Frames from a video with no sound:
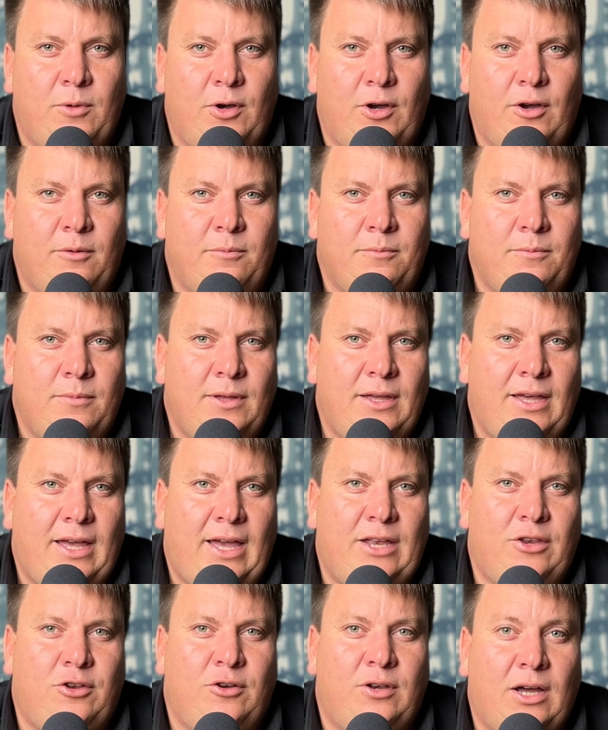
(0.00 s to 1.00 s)
home
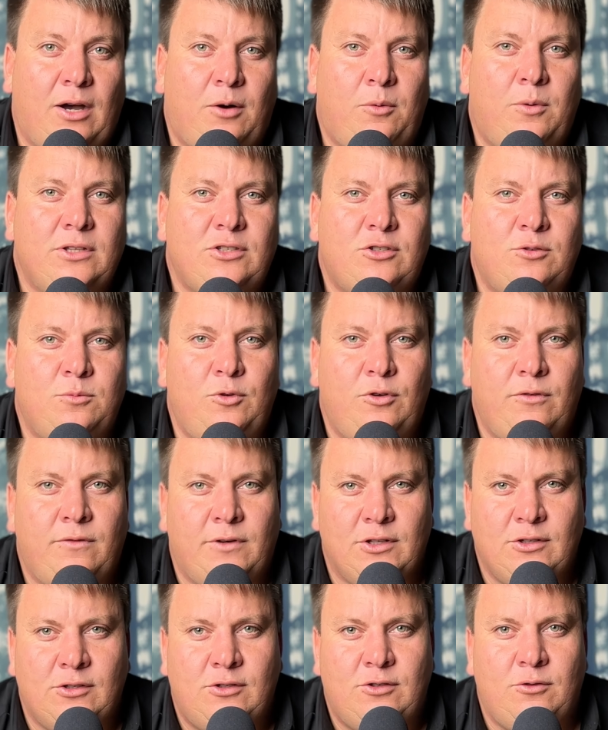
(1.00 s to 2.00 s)
and you now want to move
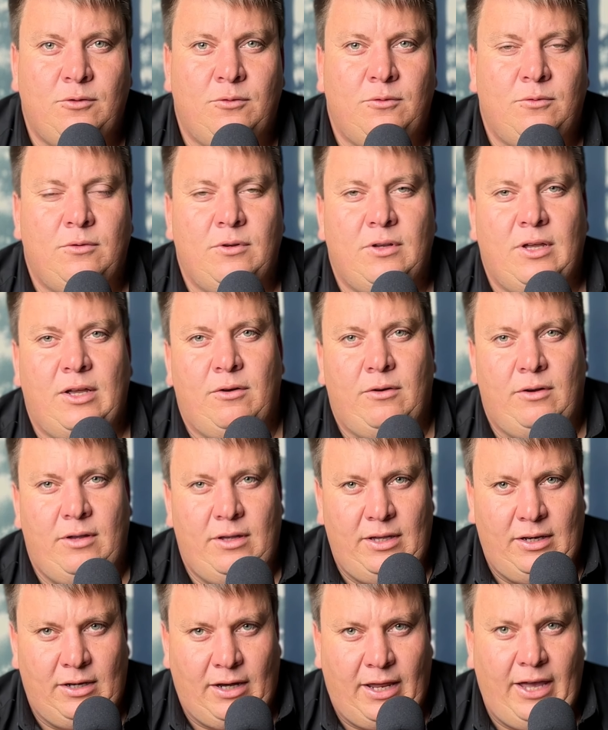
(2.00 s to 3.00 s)
on to
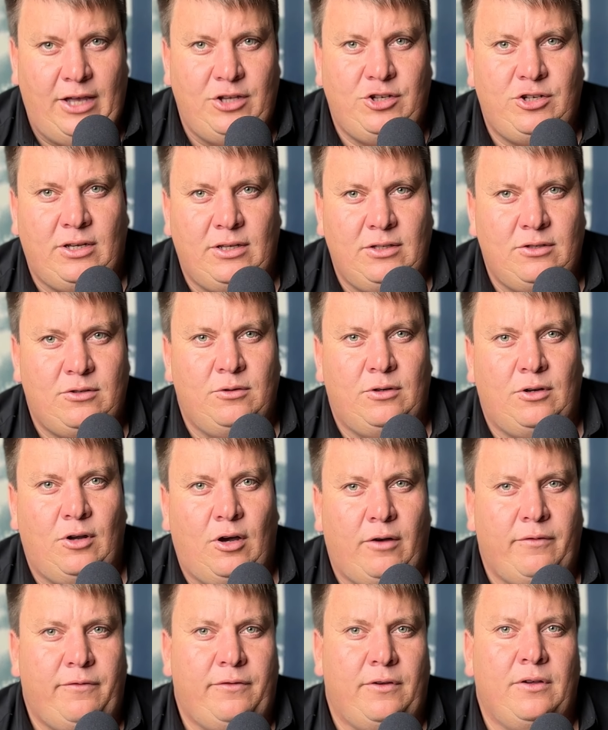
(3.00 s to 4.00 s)
engaging into an
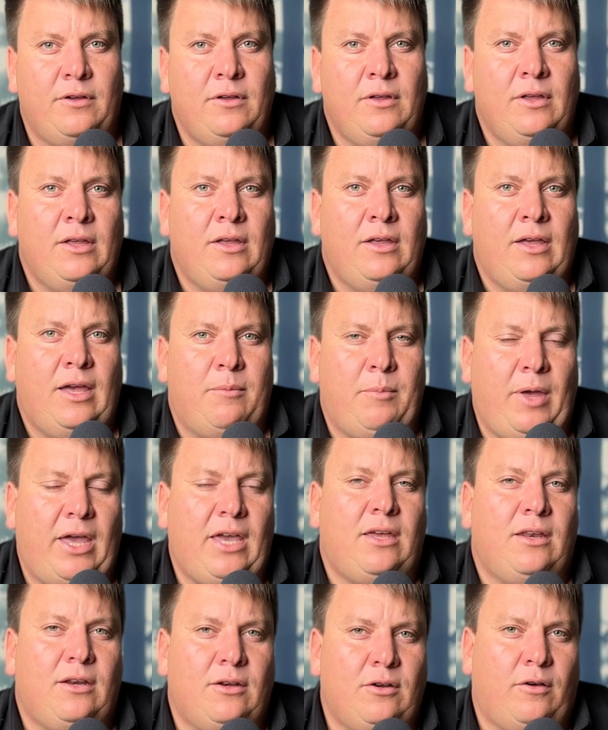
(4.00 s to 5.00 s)
offer and
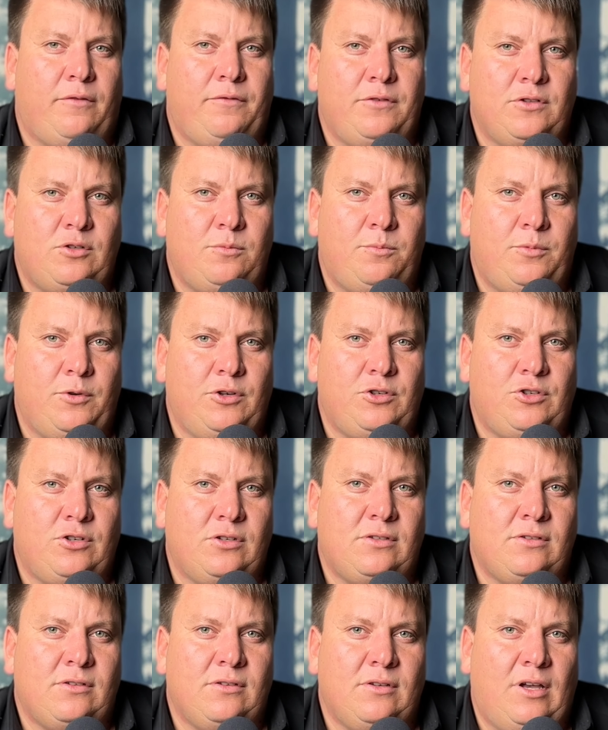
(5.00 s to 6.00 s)
making an offer to
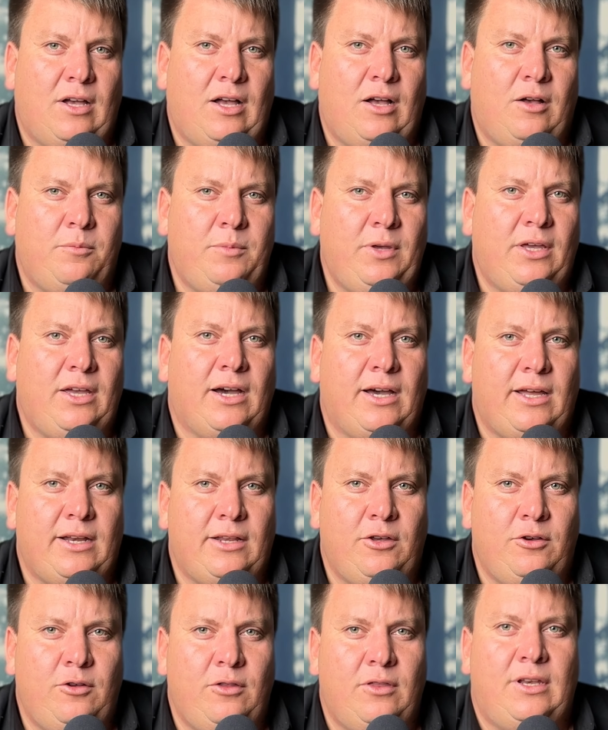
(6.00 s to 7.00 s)
purchase, I'll be
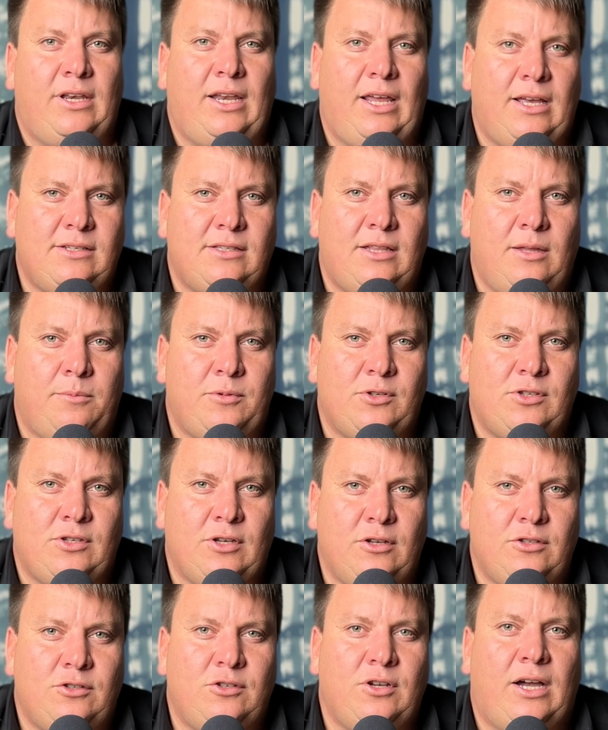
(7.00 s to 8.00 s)
guiding you in the next
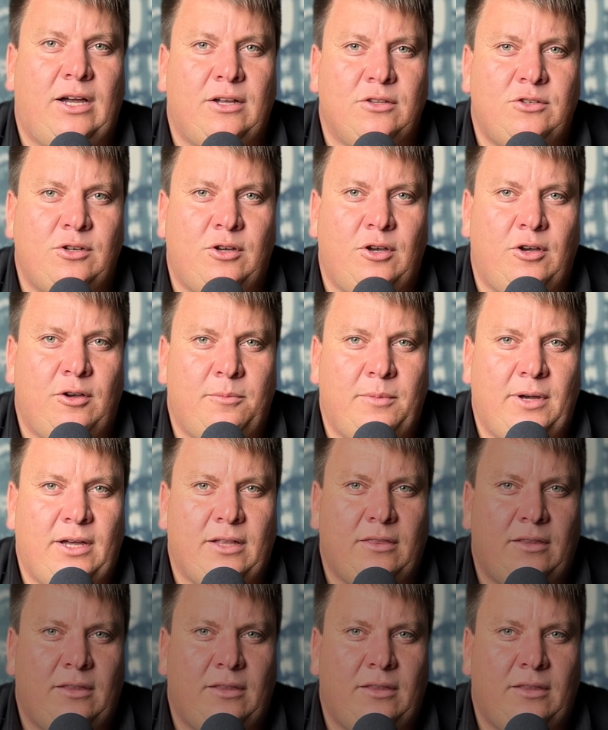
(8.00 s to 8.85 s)
episode to how to go about